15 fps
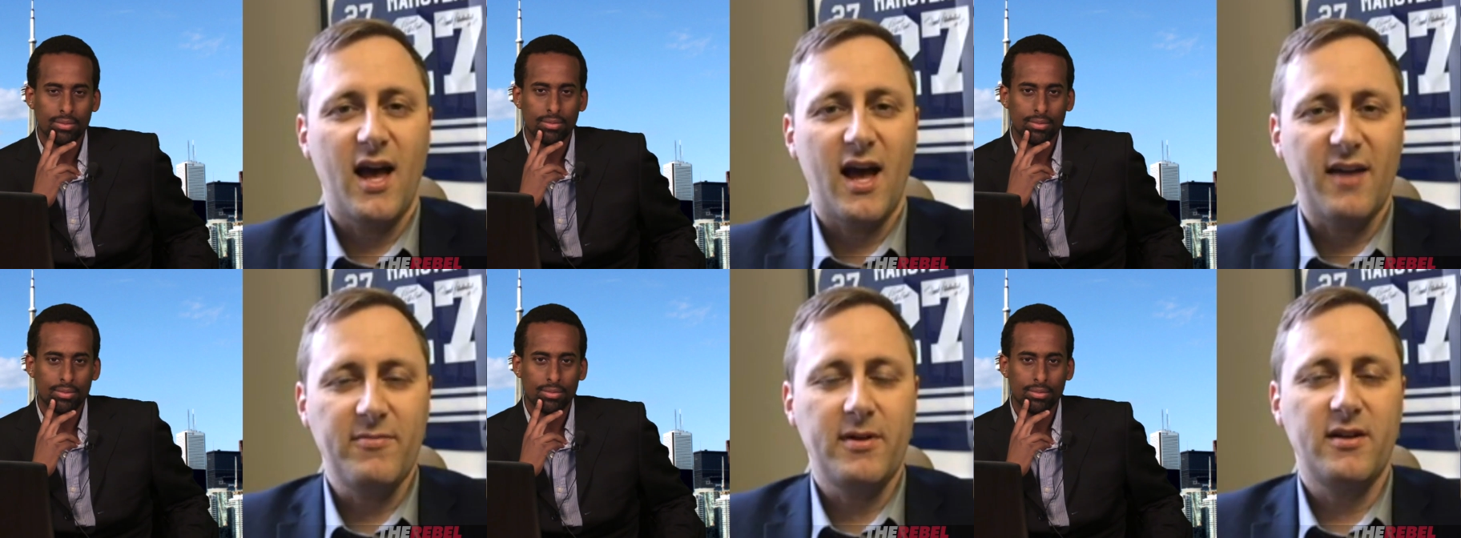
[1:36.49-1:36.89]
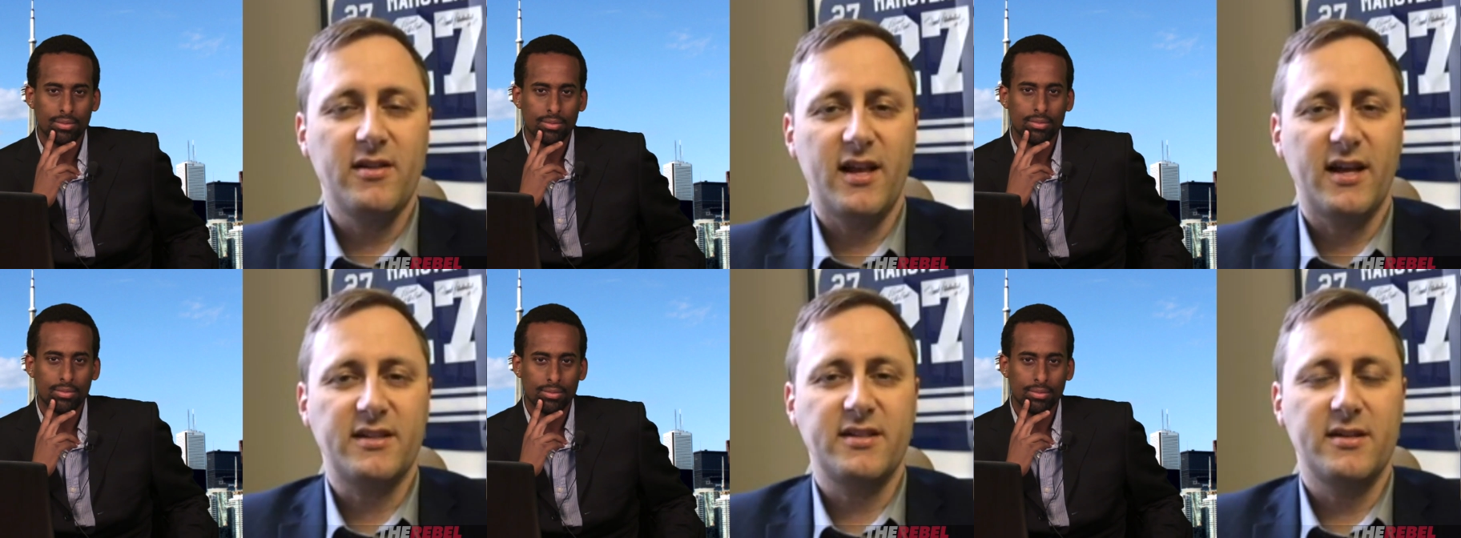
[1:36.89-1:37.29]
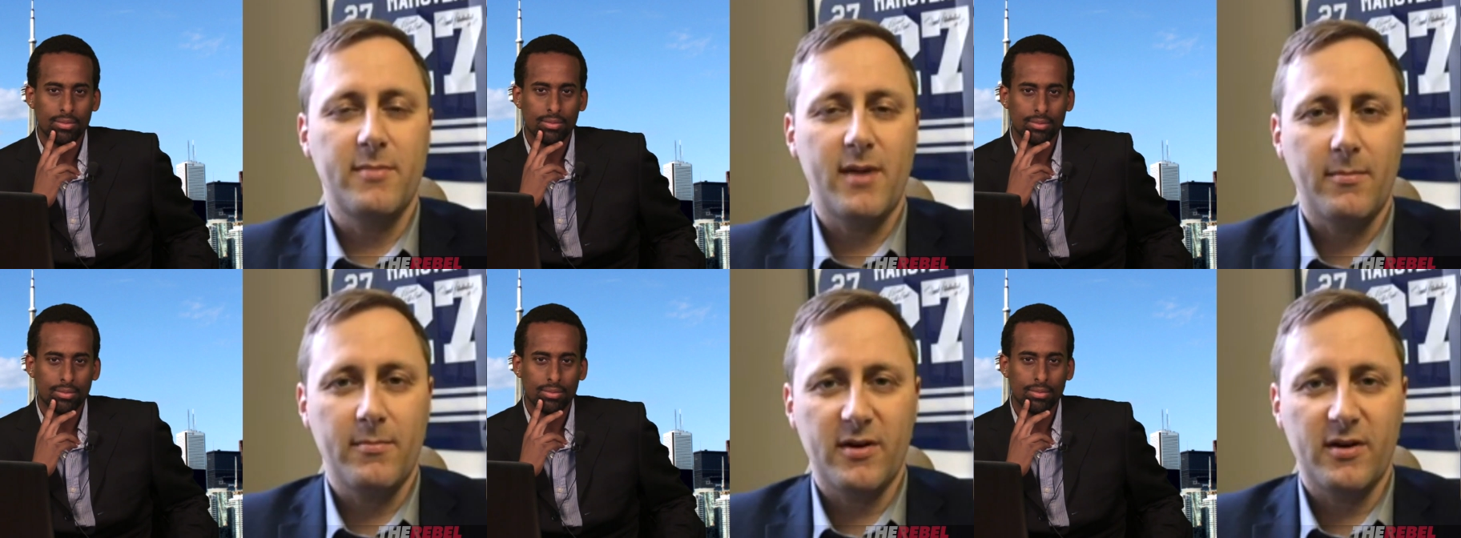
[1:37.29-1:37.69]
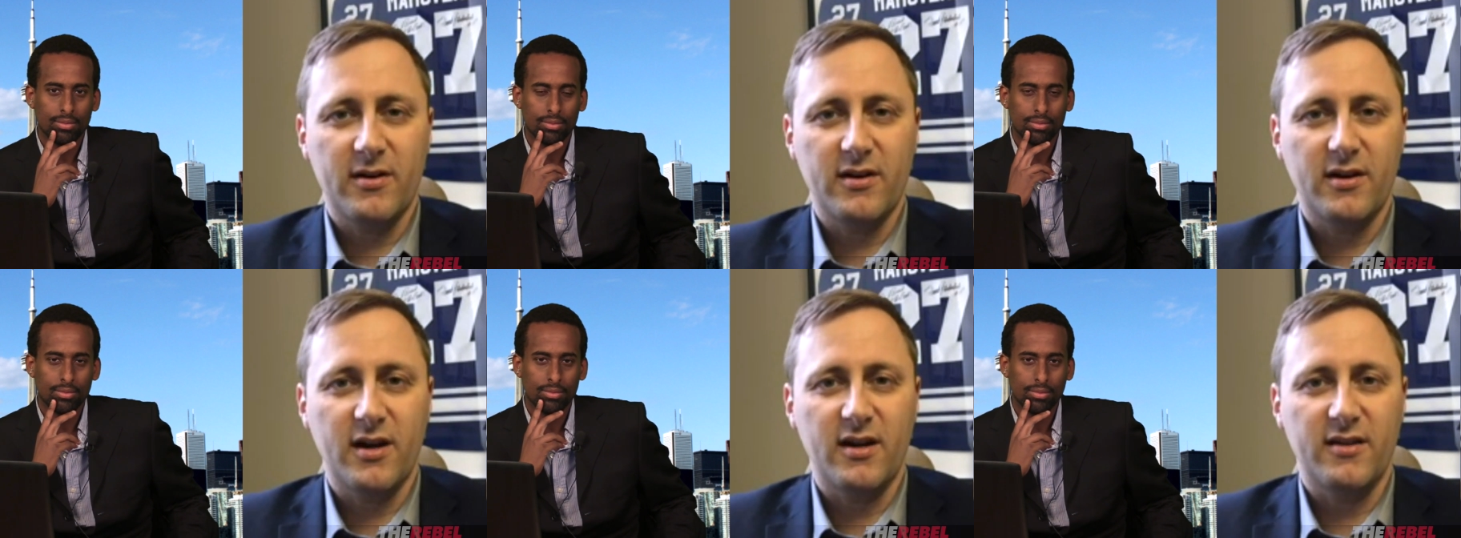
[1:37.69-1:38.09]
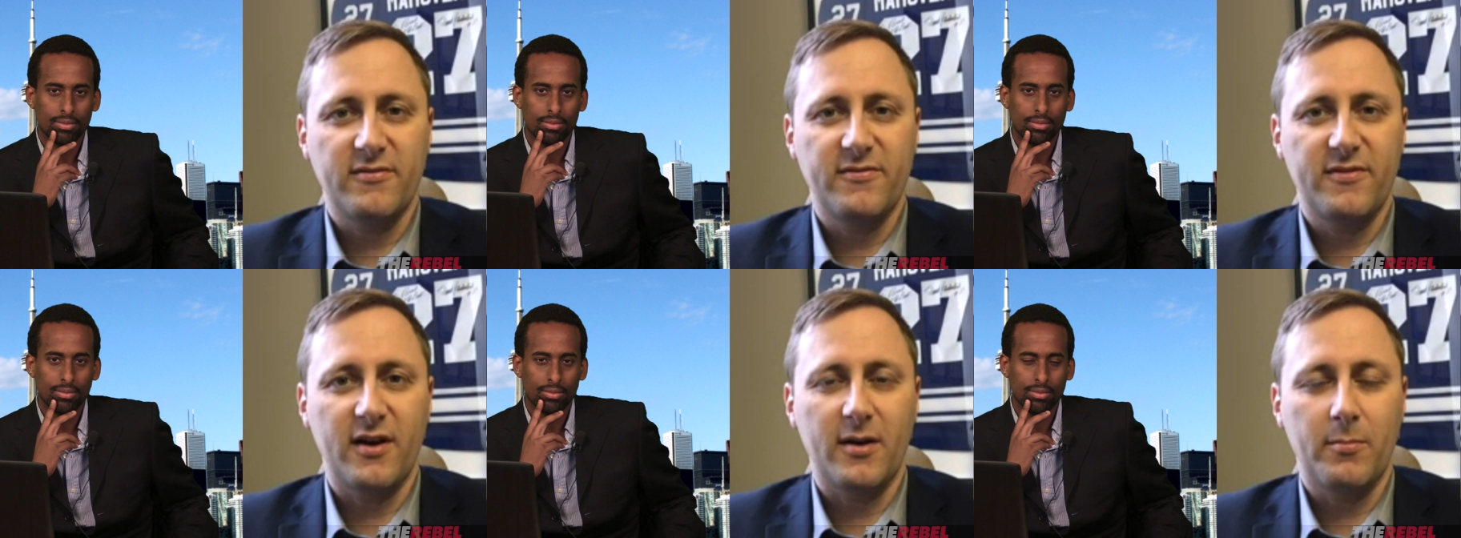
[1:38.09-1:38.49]
Speaker 1: I've been elected a member
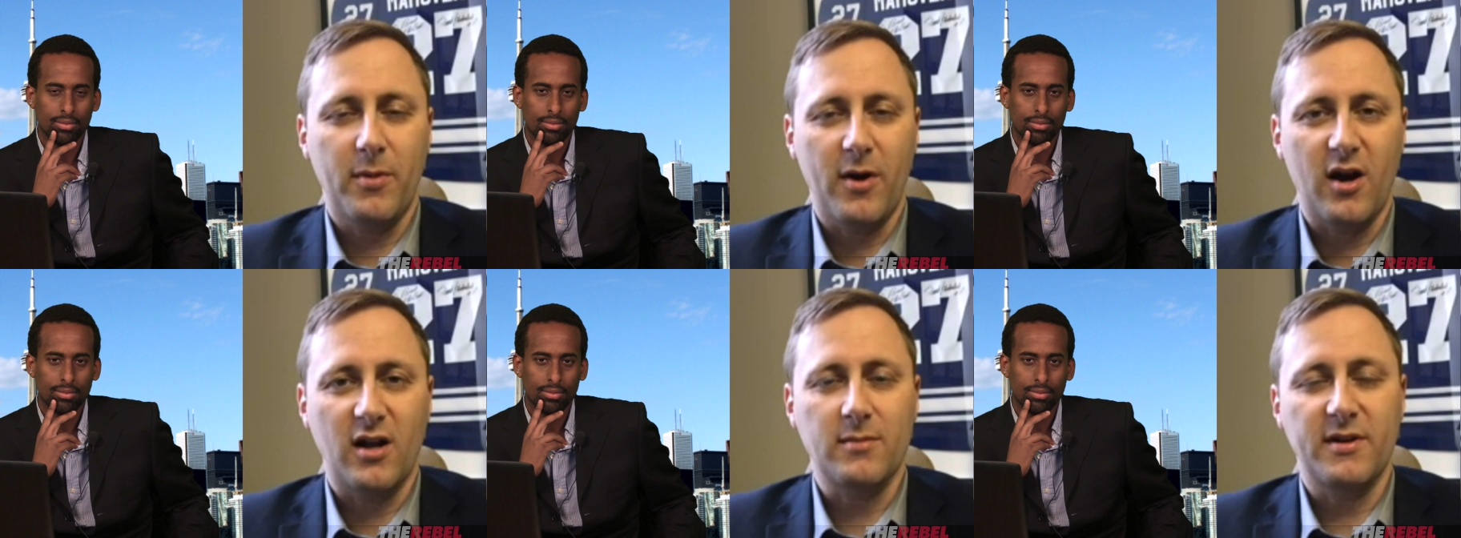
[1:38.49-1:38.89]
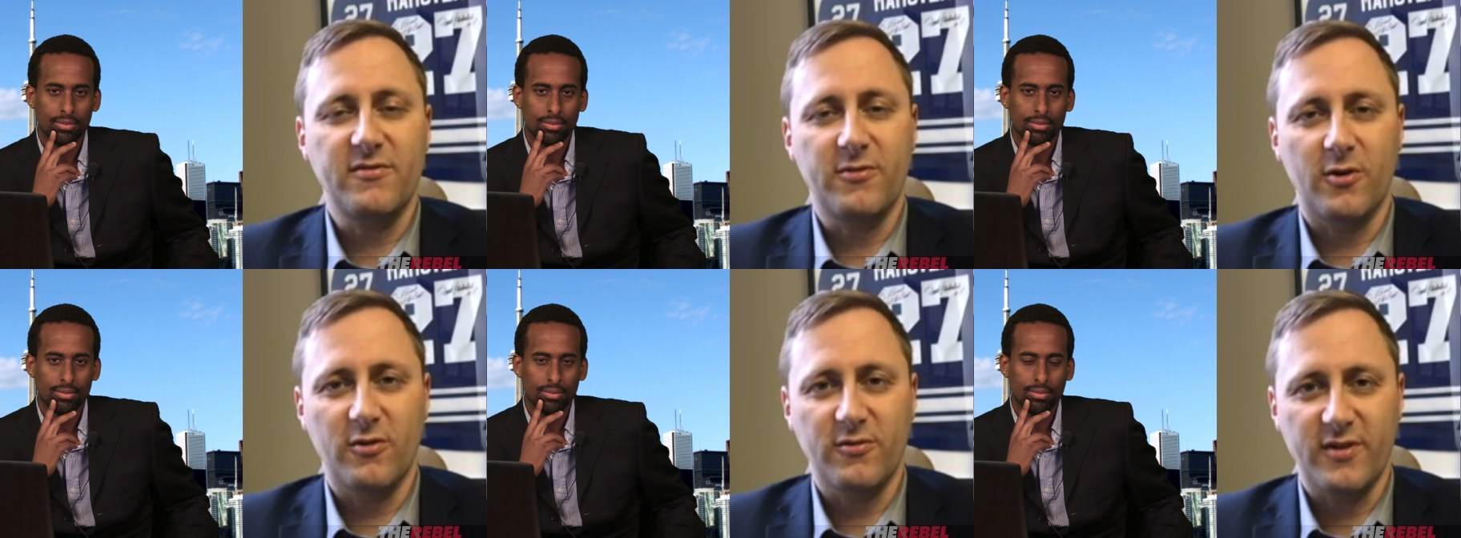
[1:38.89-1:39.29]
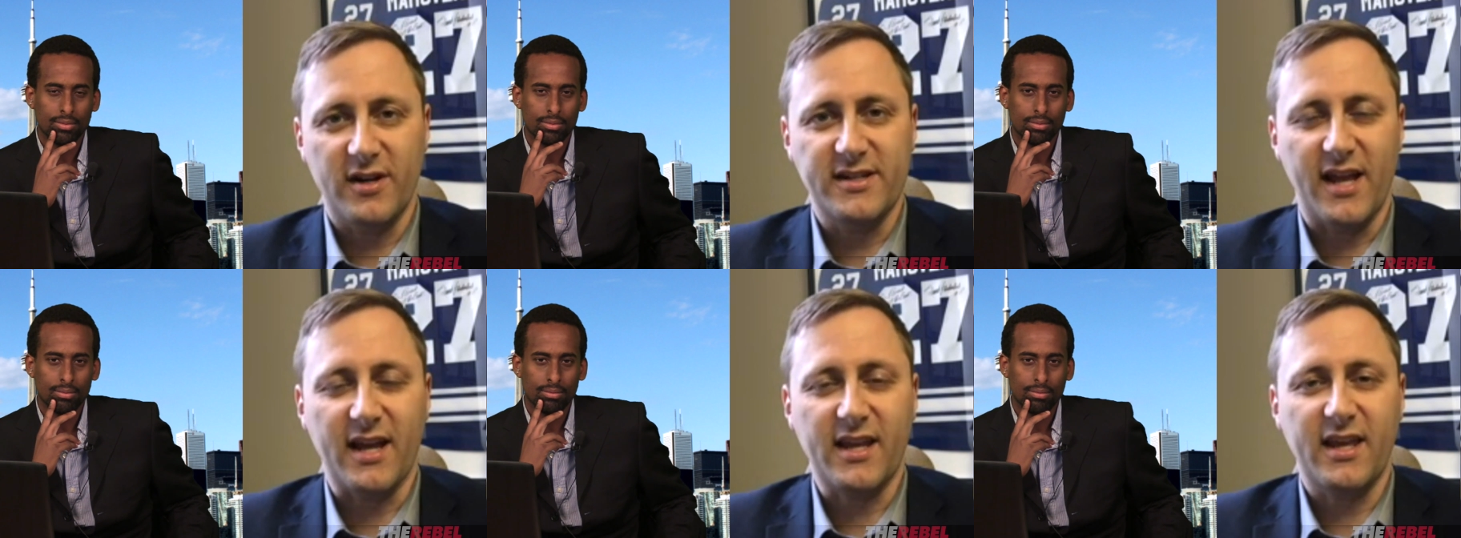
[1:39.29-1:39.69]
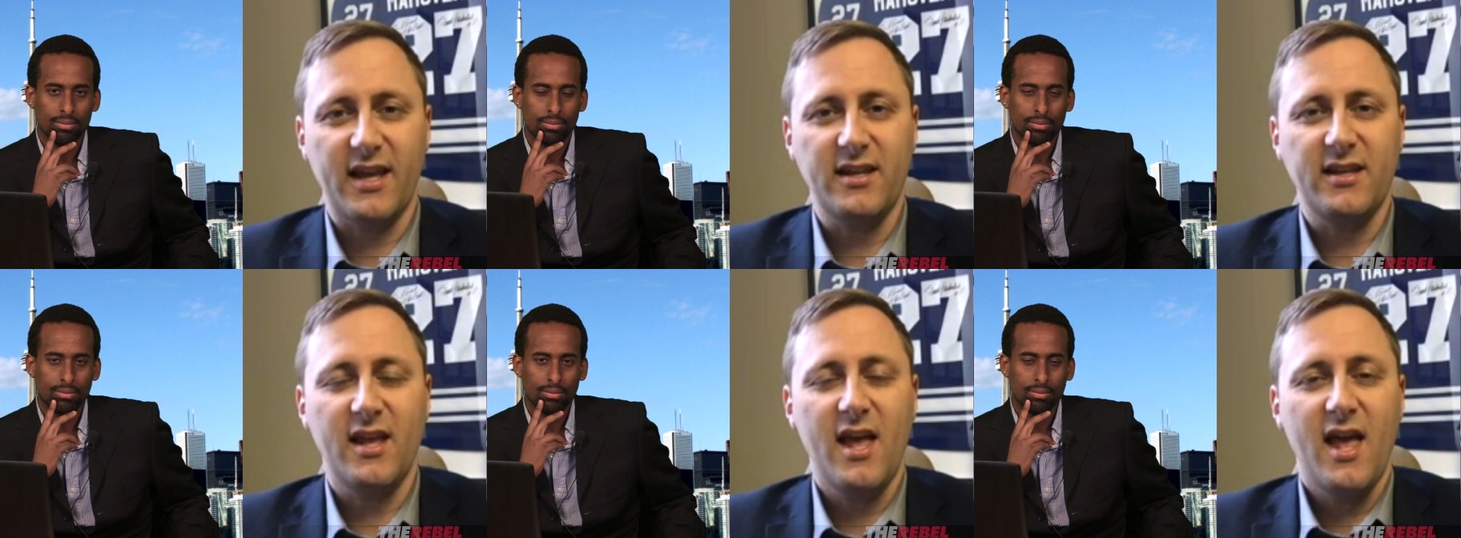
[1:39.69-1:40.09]
of uh, parliament for over a decade,